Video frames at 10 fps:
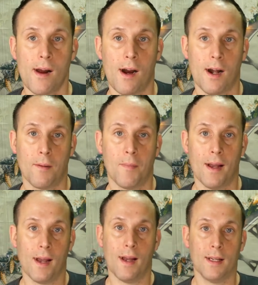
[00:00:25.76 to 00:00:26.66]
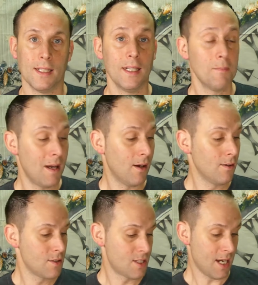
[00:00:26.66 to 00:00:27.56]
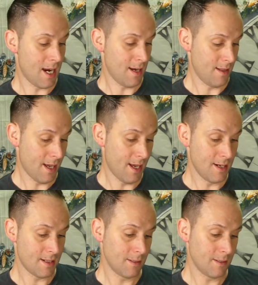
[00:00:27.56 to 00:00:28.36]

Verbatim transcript: on my uh, email saying that